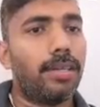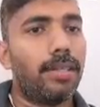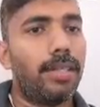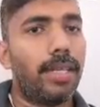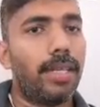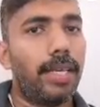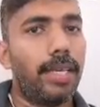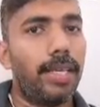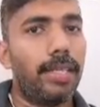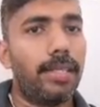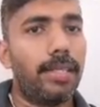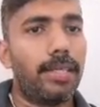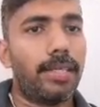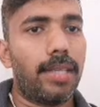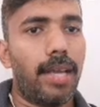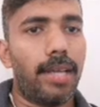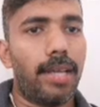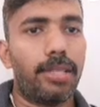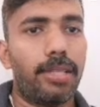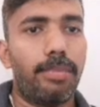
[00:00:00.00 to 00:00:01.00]
the
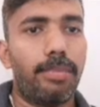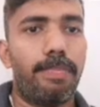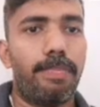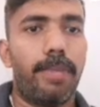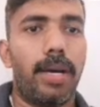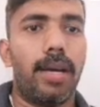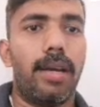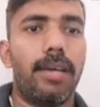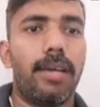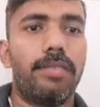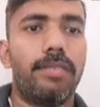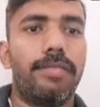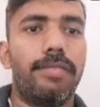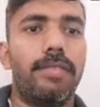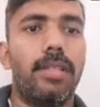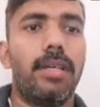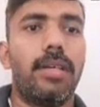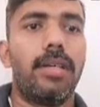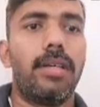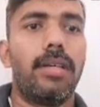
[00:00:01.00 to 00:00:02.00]
intact part of
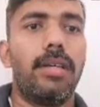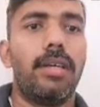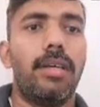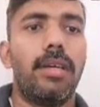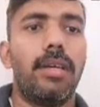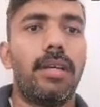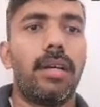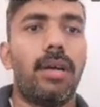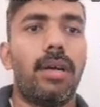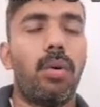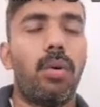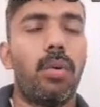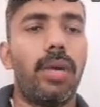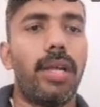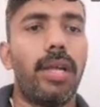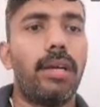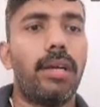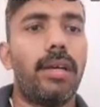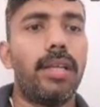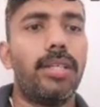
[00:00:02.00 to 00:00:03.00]
the
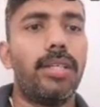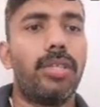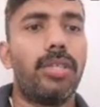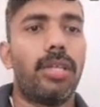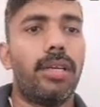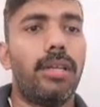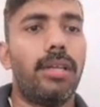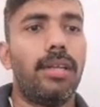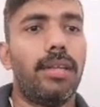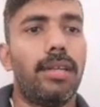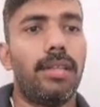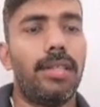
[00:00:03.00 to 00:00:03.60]
coding region,